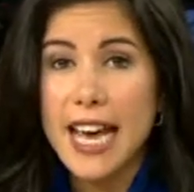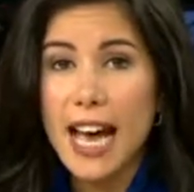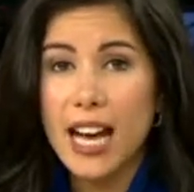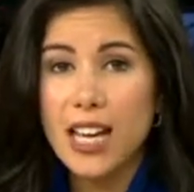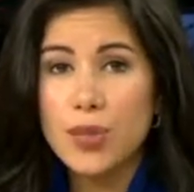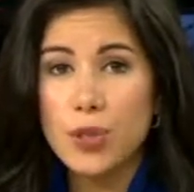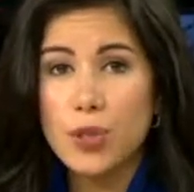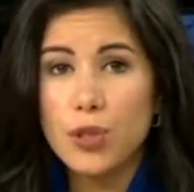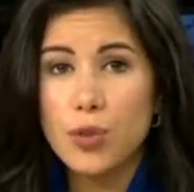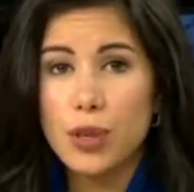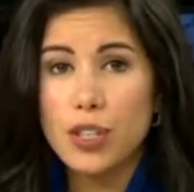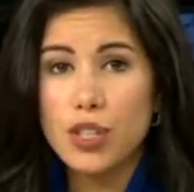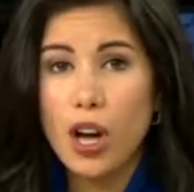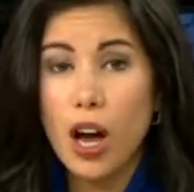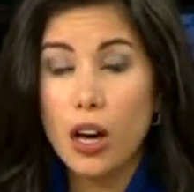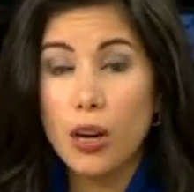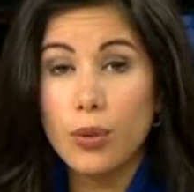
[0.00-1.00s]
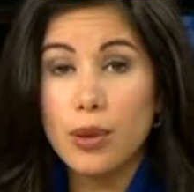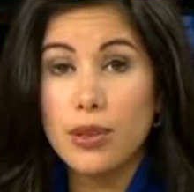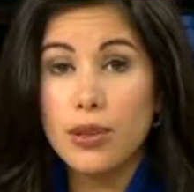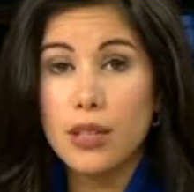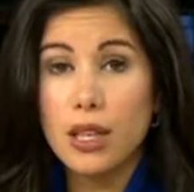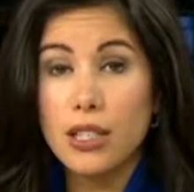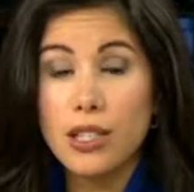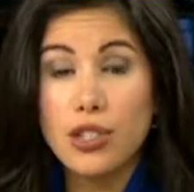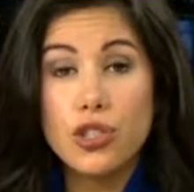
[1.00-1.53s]
Experts we talk with
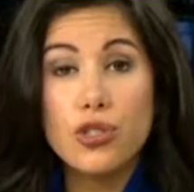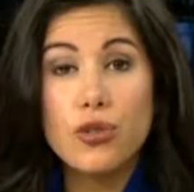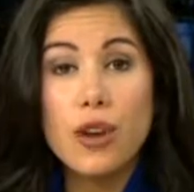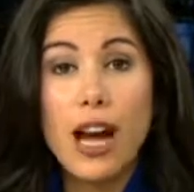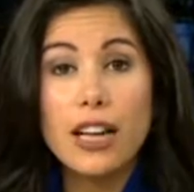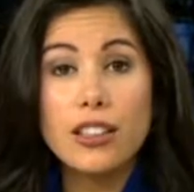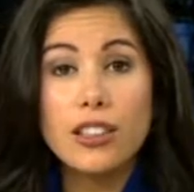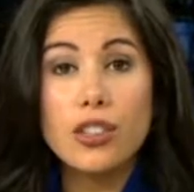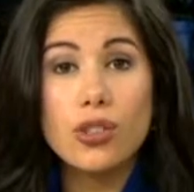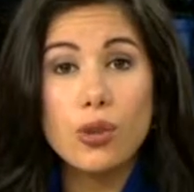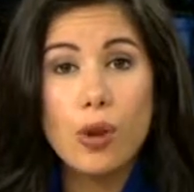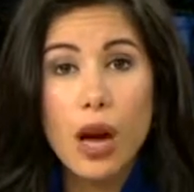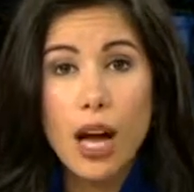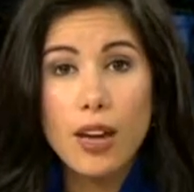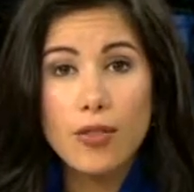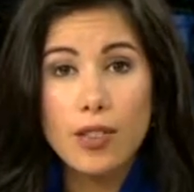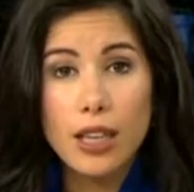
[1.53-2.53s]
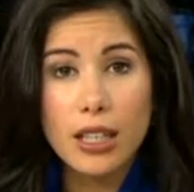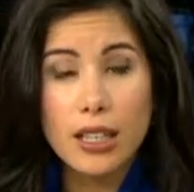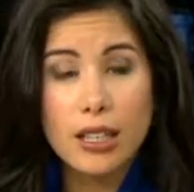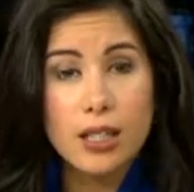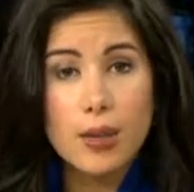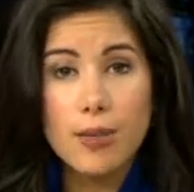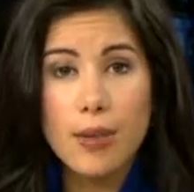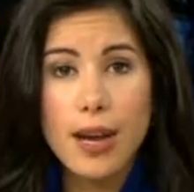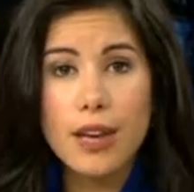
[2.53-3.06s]
say distracted driving is
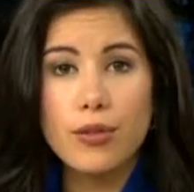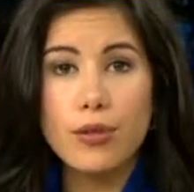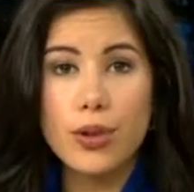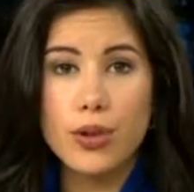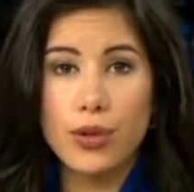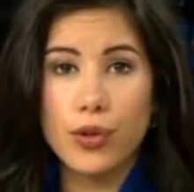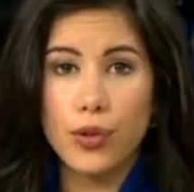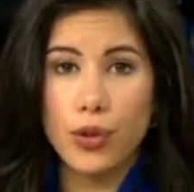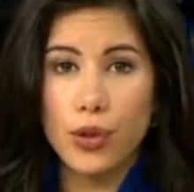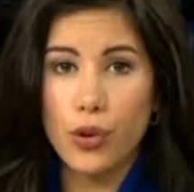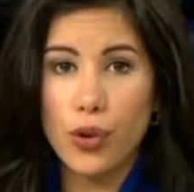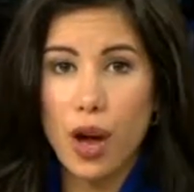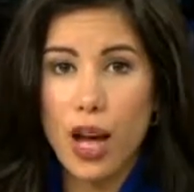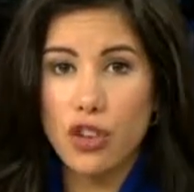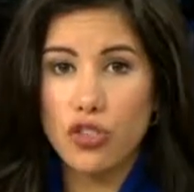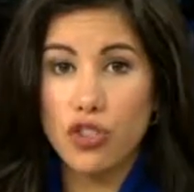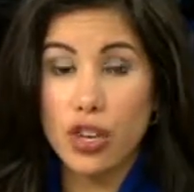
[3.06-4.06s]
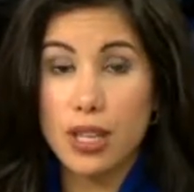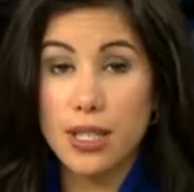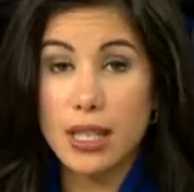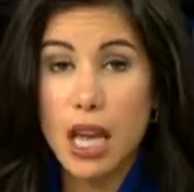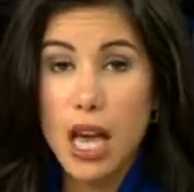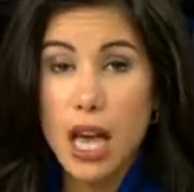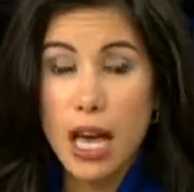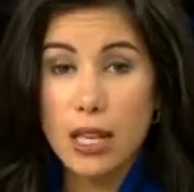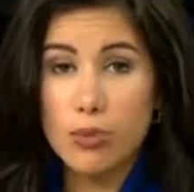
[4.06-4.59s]
the main reason for the crashes.
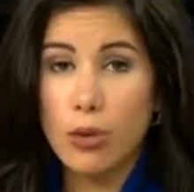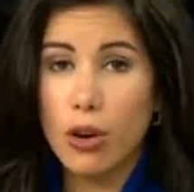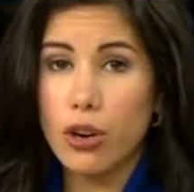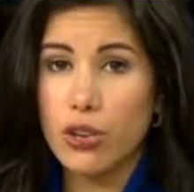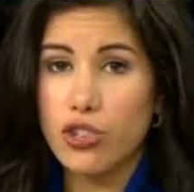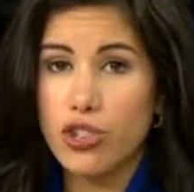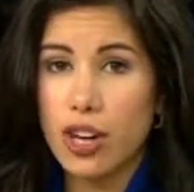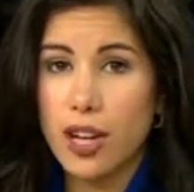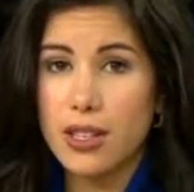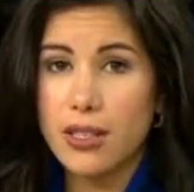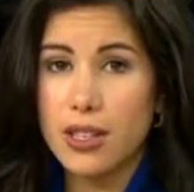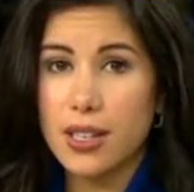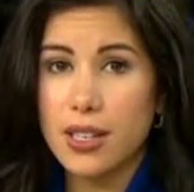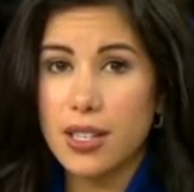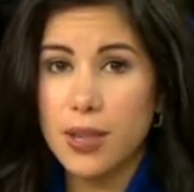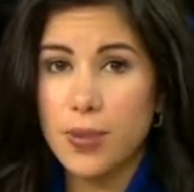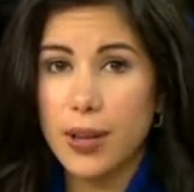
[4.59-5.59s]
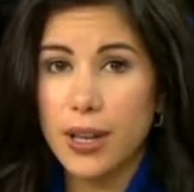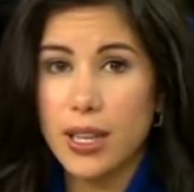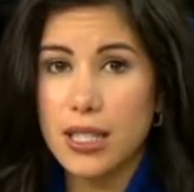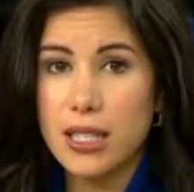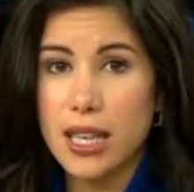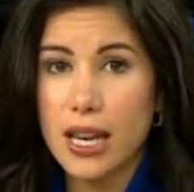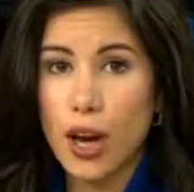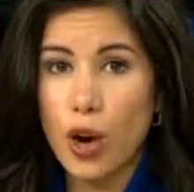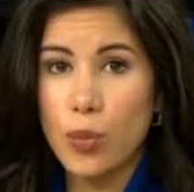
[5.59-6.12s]
As Margaret Johnson explains,
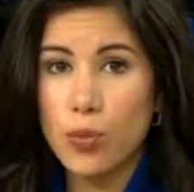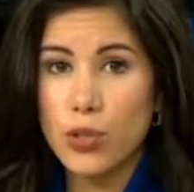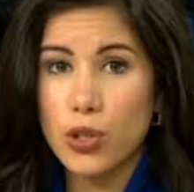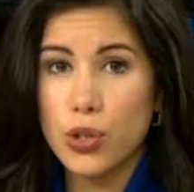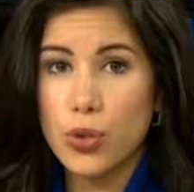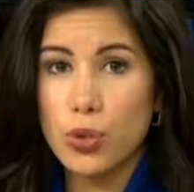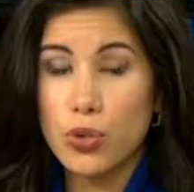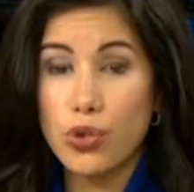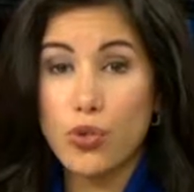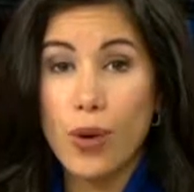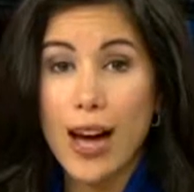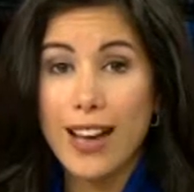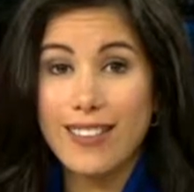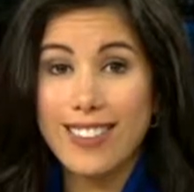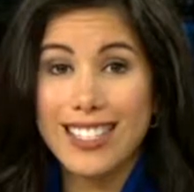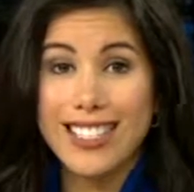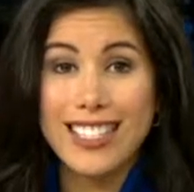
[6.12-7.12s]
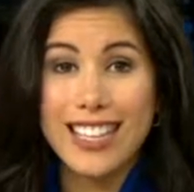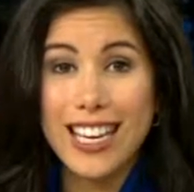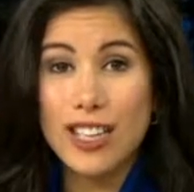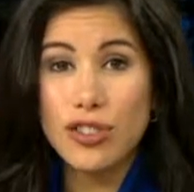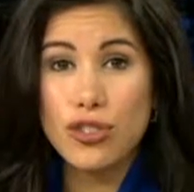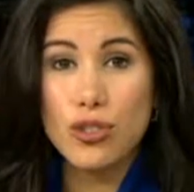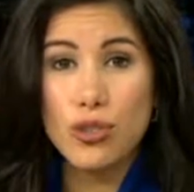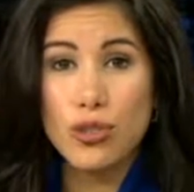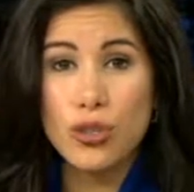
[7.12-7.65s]
they hope to drive the
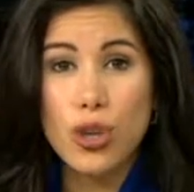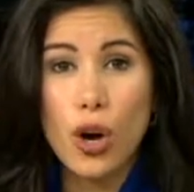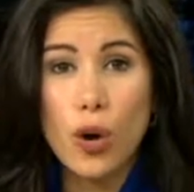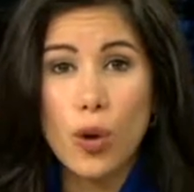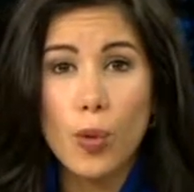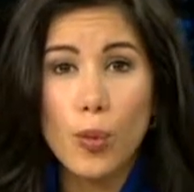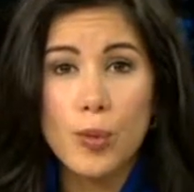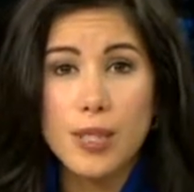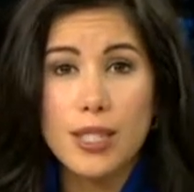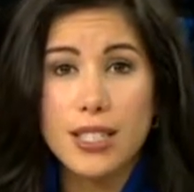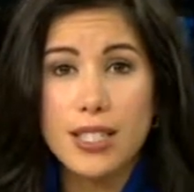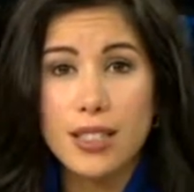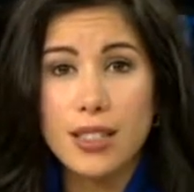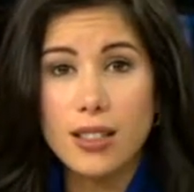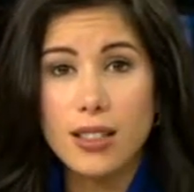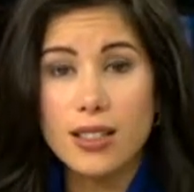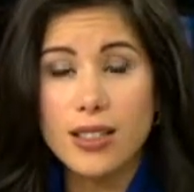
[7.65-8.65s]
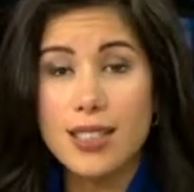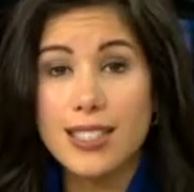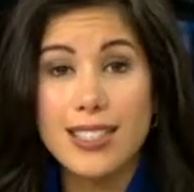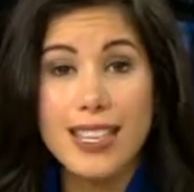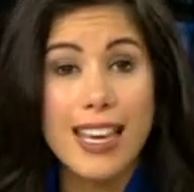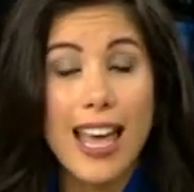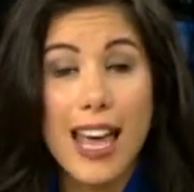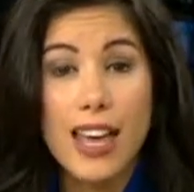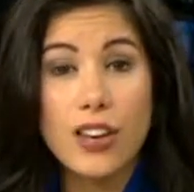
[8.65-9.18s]
dangers home to teens as
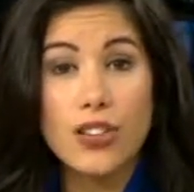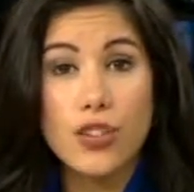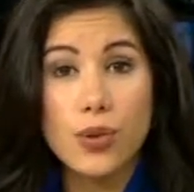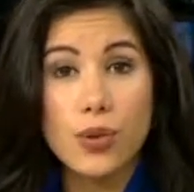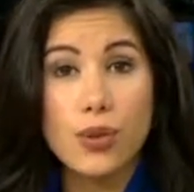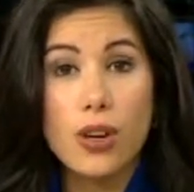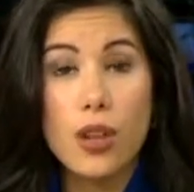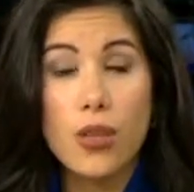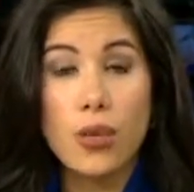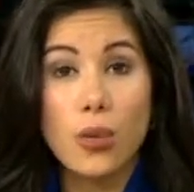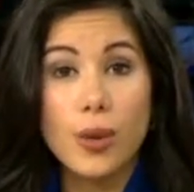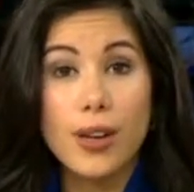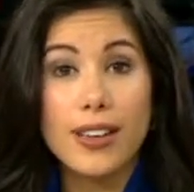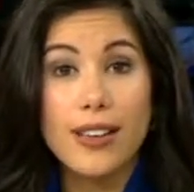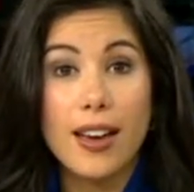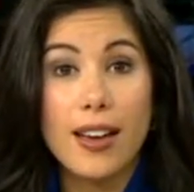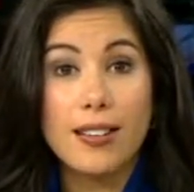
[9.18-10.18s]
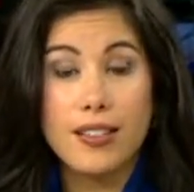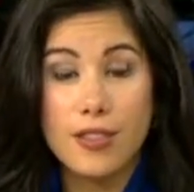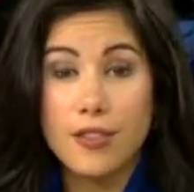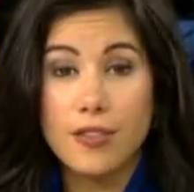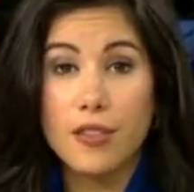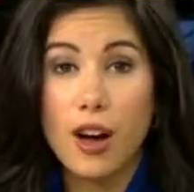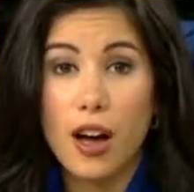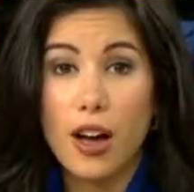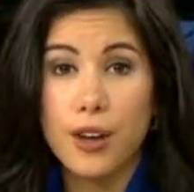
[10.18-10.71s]
they head into another weekend of
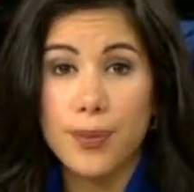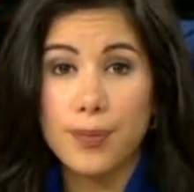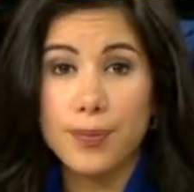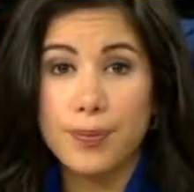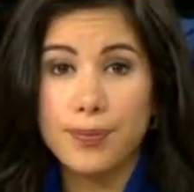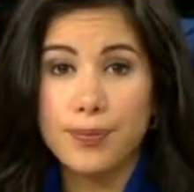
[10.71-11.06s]
fun.